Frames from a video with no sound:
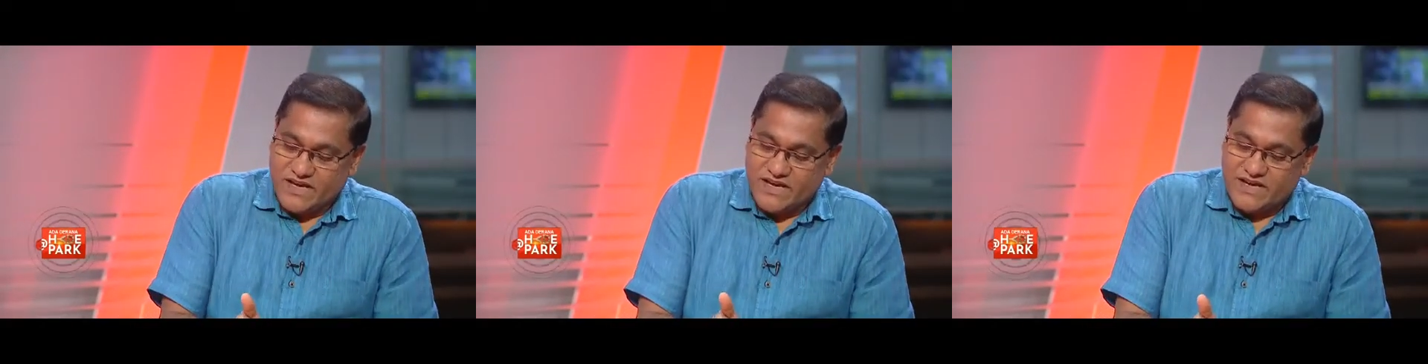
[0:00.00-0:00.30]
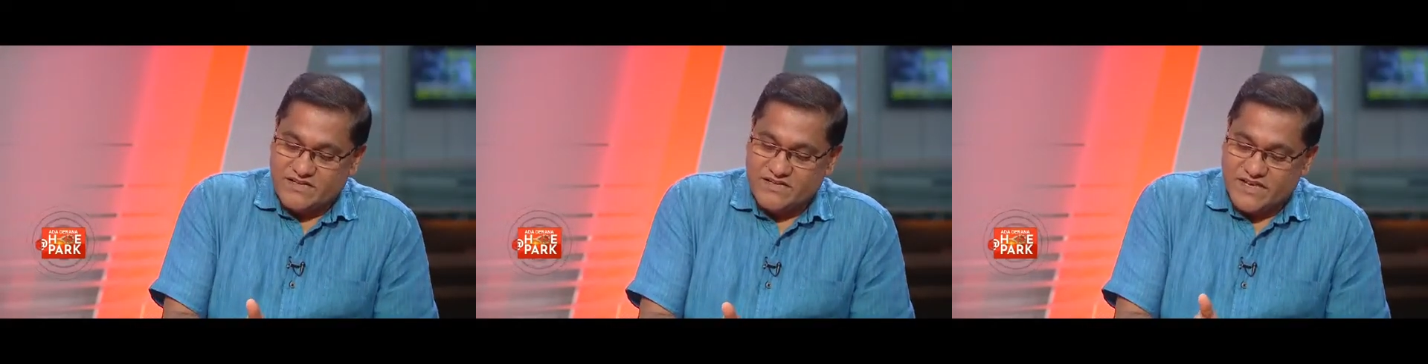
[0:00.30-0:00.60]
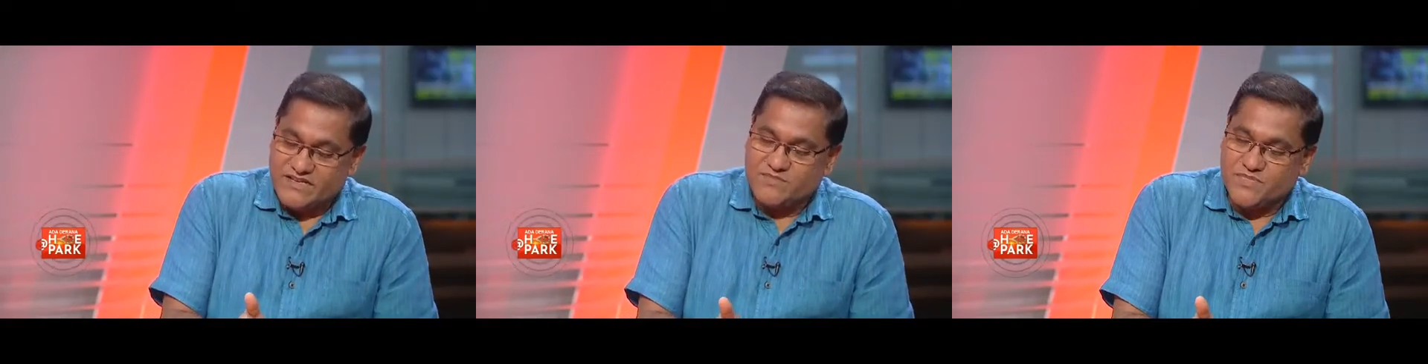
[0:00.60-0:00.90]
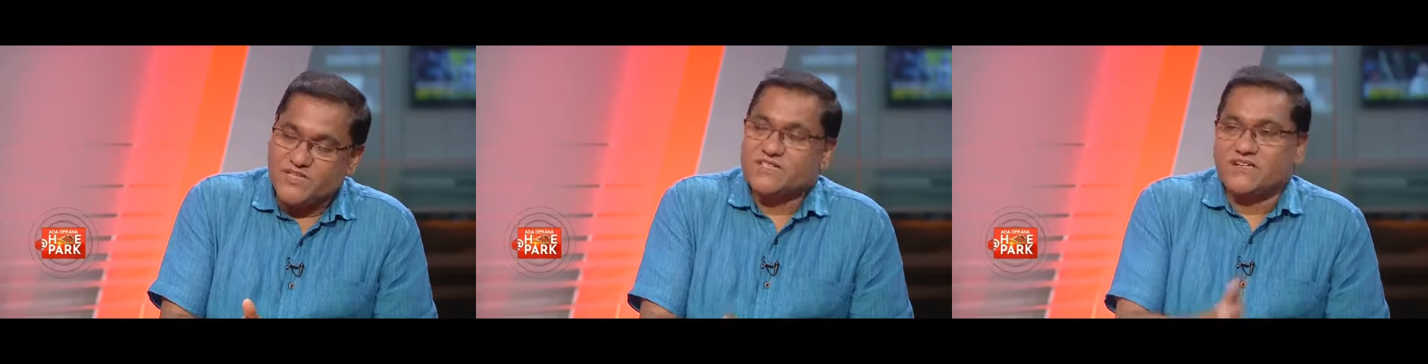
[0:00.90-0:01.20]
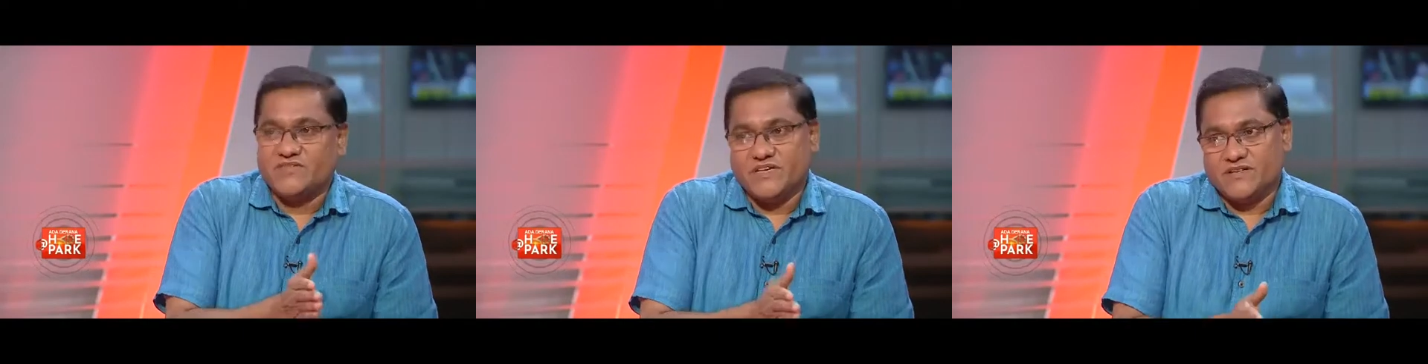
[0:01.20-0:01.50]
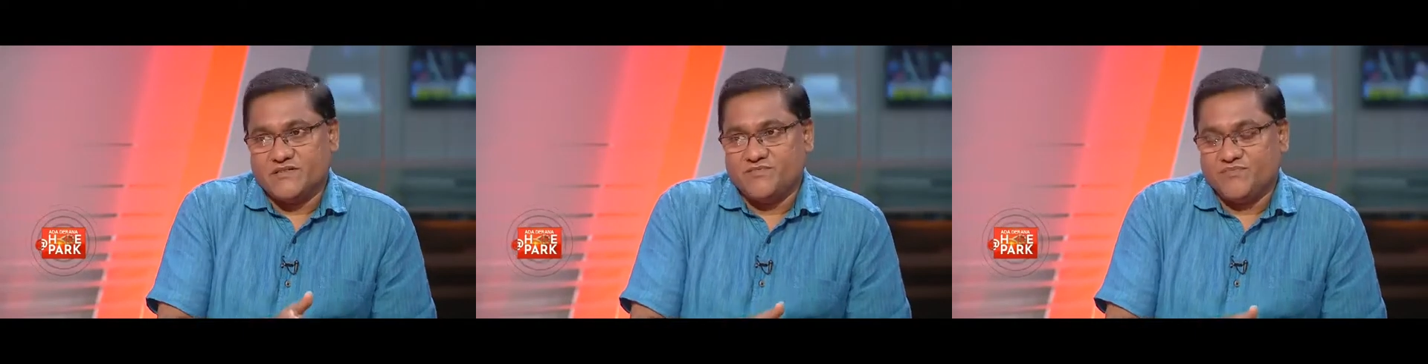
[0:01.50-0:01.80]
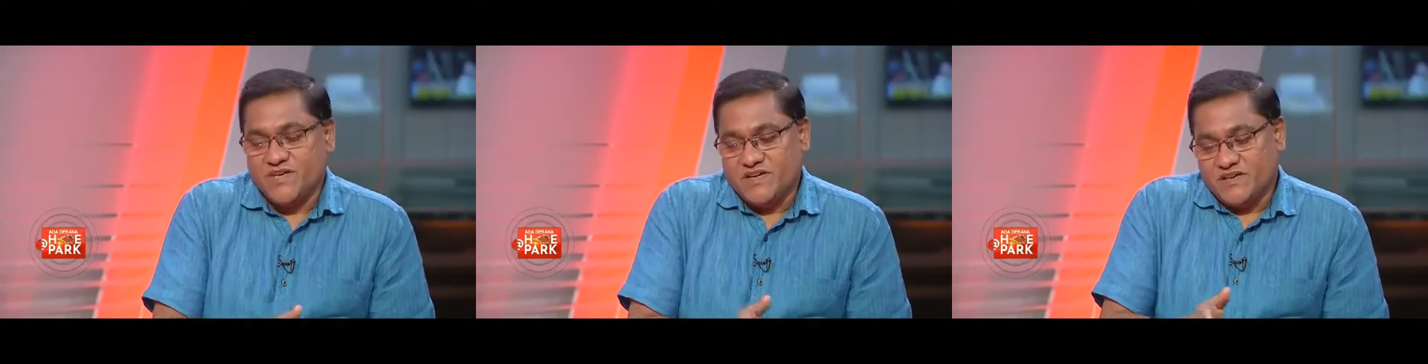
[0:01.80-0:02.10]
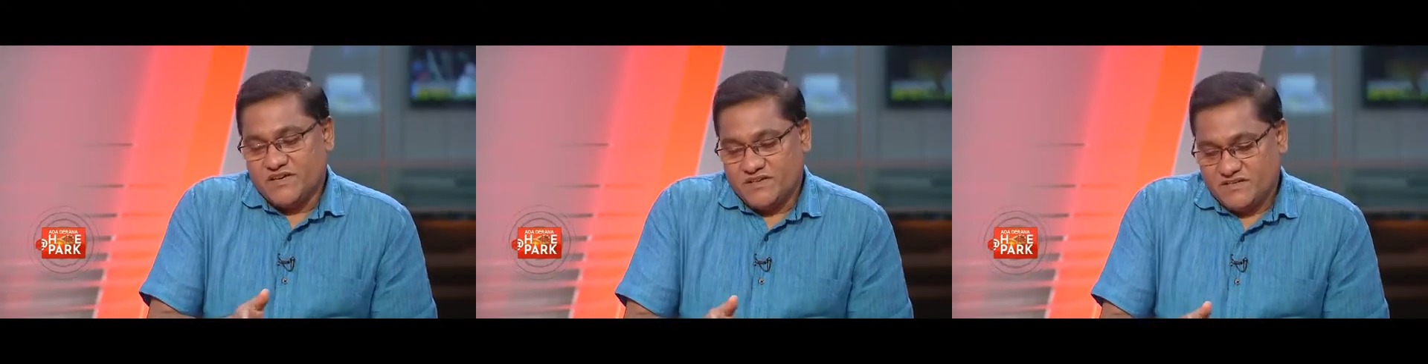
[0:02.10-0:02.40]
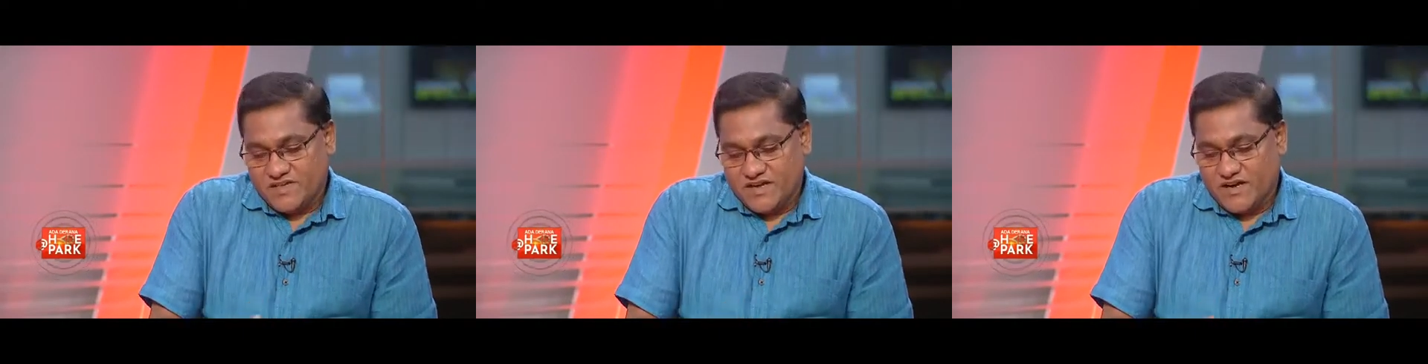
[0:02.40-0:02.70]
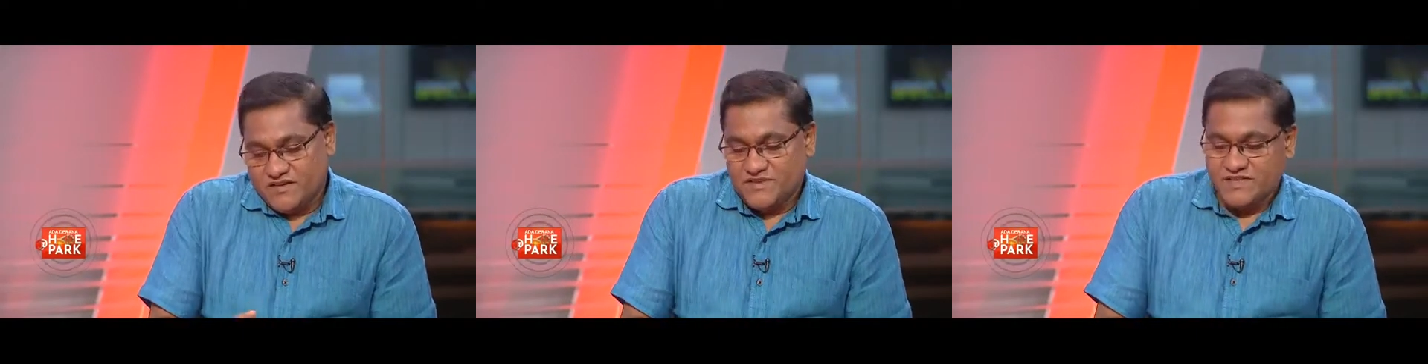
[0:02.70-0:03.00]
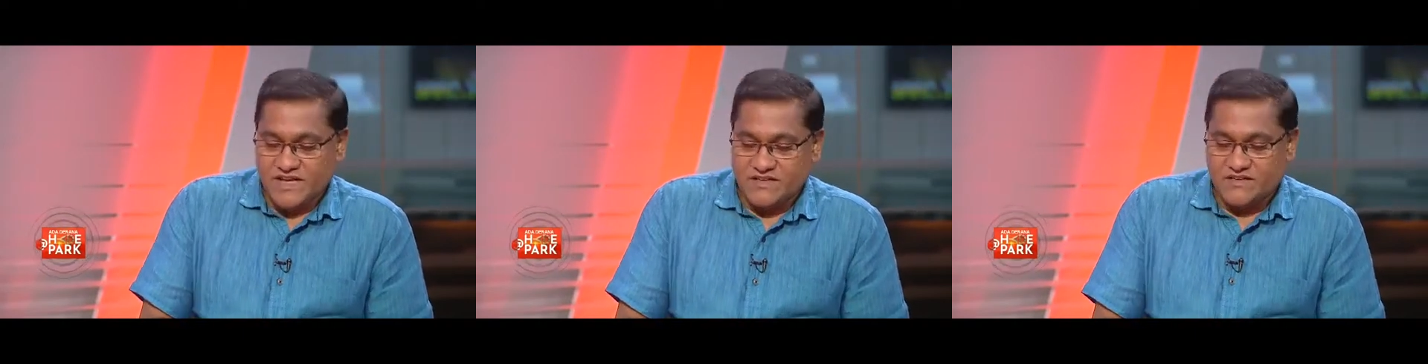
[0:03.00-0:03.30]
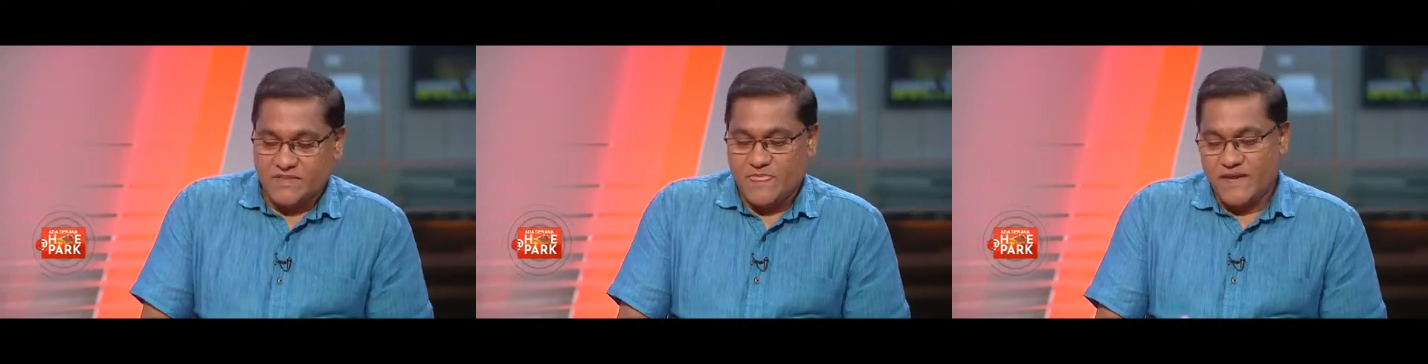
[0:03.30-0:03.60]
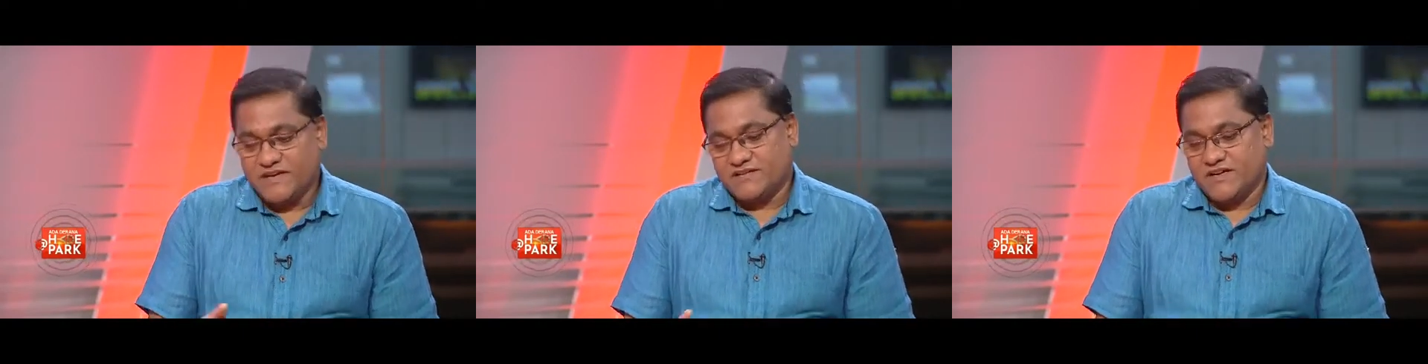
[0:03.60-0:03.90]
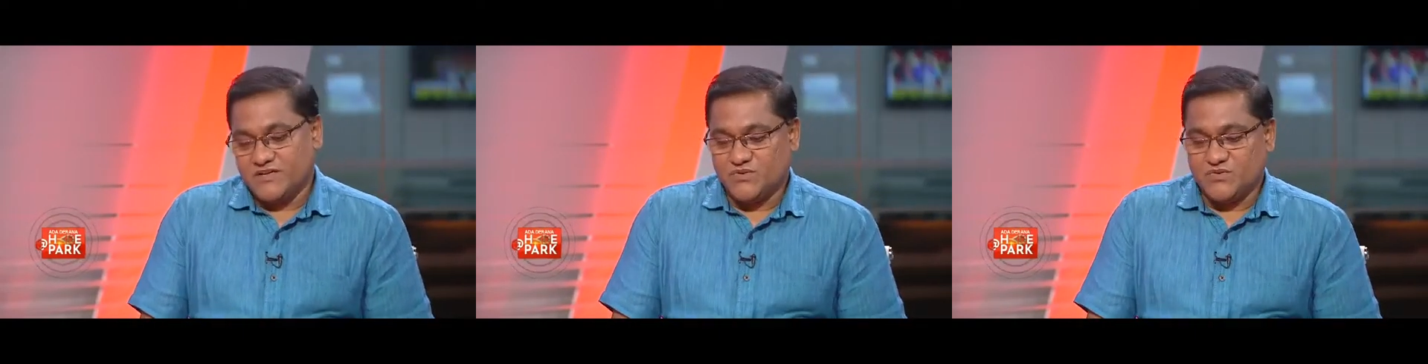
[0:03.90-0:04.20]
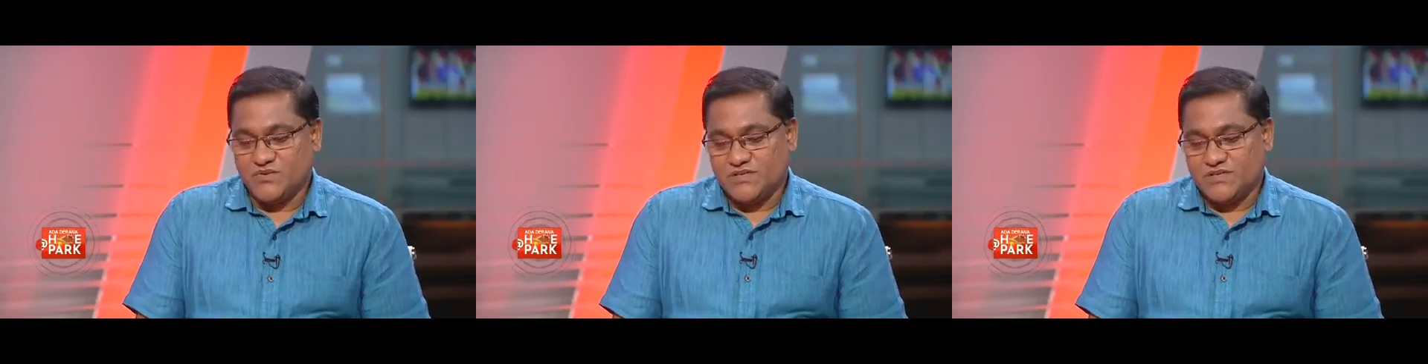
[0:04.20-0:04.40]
as his personal victory. After that, he tried to